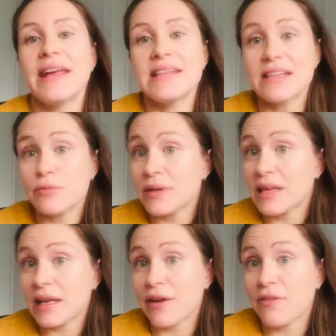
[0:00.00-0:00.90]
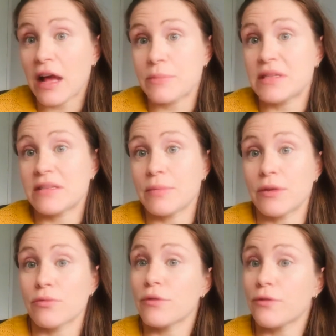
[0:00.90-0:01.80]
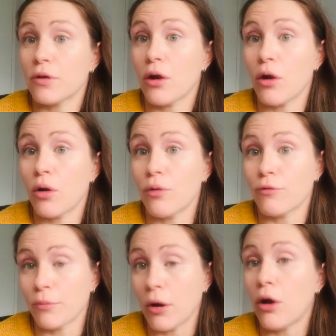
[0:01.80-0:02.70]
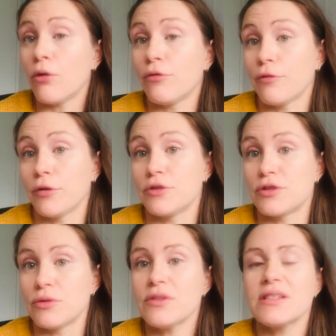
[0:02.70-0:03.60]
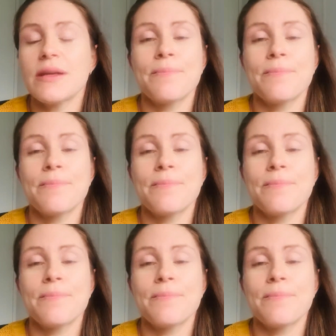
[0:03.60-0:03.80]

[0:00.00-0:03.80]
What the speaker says: Yes, we need our vitamins and minerals from a whole food source.